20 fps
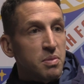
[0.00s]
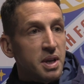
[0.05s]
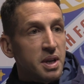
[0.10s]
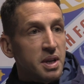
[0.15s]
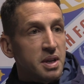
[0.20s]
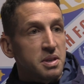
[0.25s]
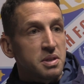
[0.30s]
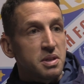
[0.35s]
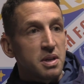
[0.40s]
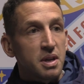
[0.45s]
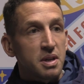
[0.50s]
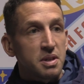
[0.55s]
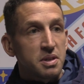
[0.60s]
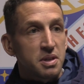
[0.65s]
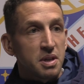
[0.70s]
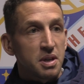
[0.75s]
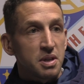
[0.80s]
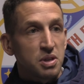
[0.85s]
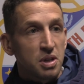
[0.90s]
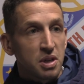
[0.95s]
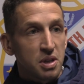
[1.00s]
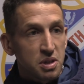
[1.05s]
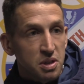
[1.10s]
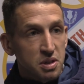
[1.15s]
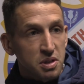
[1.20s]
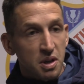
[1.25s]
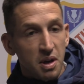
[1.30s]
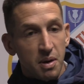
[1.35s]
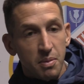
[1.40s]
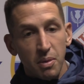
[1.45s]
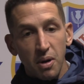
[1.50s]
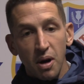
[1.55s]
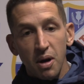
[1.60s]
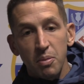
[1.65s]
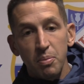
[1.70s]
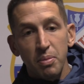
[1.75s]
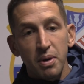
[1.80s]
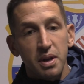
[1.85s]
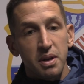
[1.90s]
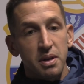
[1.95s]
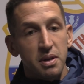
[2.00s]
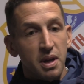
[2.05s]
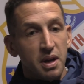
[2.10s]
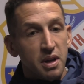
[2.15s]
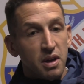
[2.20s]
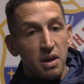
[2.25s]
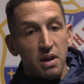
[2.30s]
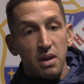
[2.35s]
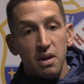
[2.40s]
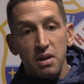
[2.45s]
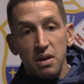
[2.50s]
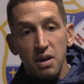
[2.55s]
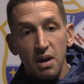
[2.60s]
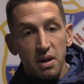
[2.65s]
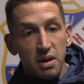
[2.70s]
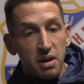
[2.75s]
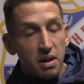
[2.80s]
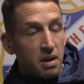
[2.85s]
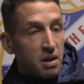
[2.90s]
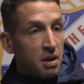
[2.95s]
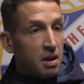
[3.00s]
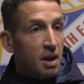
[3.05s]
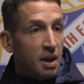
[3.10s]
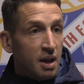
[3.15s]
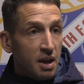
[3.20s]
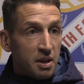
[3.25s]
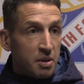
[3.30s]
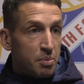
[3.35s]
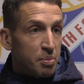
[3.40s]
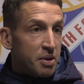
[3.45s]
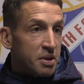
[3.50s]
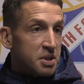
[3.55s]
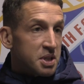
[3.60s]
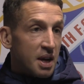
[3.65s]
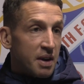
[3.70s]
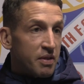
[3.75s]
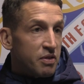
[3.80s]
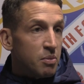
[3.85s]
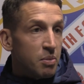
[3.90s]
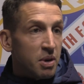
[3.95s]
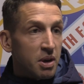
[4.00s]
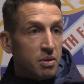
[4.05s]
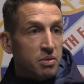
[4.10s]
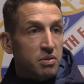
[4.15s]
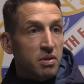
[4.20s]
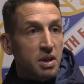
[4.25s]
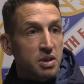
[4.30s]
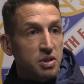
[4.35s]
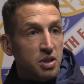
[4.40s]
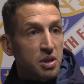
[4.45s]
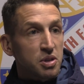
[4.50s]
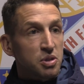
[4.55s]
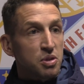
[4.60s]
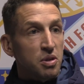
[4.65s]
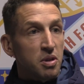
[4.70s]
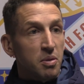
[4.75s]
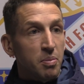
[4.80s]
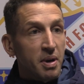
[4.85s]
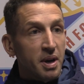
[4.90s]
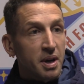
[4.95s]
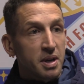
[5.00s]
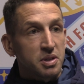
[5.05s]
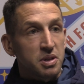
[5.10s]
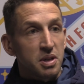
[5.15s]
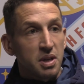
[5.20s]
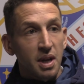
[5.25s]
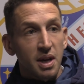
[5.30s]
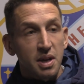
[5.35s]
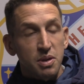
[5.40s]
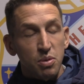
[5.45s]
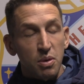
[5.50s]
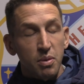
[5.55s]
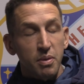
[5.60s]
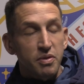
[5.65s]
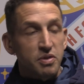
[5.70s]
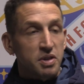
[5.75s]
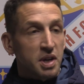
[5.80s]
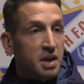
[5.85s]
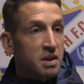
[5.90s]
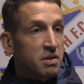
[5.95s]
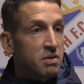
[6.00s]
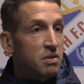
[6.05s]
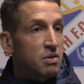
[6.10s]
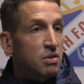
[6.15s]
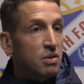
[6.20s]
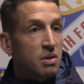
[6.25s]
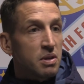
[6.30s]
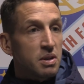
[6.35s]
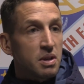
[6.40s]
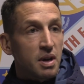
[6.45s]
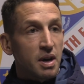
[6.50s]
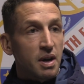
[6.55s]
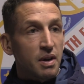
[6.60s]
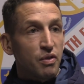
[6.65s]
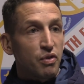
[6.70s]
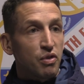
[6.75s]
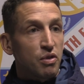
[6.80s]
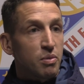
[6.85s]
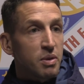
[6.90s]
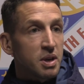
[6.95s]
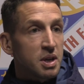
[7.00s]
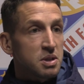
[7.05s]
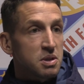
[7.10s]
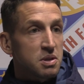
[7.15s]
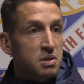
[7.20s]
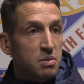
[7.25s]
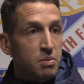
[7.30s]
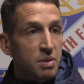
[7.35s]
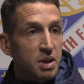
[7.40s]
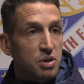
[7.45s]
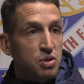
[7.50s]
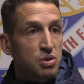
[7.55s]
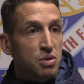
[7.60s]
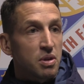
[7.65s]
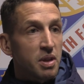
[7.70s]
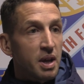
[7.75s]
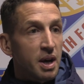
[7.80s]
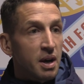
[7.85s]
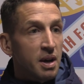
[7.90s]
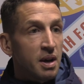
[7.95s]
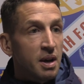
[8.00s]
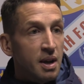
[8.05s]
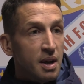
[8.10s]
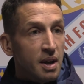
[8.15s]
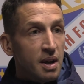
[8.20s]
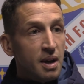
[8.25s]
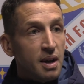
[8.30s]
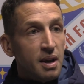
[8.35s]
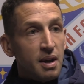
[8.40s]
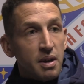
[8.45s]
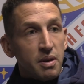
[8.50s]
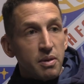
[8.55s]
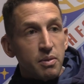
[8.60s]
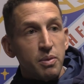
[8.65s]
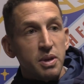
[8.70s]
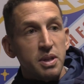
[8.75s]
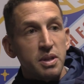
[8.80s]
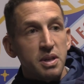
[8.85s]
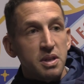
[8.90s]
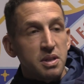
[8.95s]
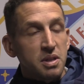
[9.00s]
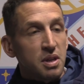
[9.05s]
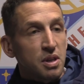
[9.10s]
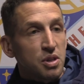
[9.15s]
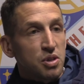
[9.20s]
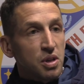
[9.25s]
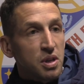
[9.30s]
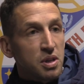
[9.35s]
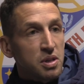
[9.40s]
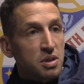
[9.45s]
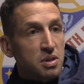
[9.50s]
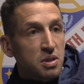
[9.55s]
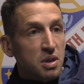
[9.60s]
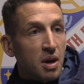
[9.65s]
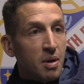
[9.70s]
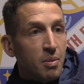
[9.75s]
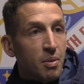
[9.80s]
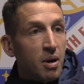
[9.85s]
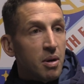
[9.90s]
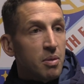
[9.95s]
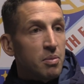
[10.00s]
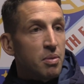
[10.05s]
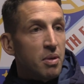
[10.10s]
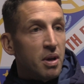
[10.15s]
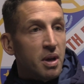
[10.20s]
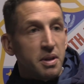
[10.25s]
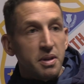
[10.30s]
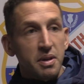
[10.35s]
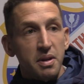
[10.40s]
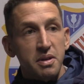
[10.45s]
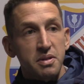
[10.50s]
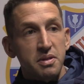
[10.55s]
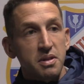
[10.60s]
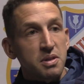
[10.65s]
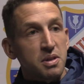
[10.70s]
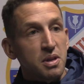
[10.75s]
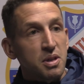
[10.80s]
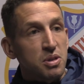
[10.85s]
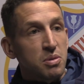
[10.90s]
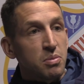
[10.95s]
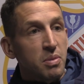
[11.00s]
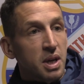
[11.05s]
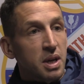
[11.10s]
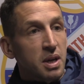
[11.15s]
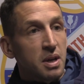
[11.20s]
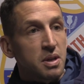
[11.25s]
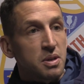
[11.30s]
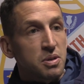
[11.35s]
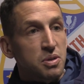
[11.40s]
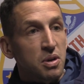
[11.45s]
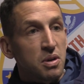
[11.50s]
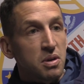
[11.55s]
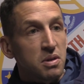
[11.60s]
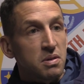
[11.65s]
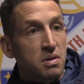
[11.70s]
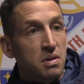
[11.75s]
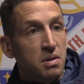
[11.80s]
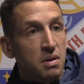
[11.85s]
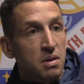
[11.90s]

minute certain situations come up, and the players have to be able to adjust on the pitch, and that's what we've tried to do in the last few weeks, to make sure that when these situations come up that their decision making is good.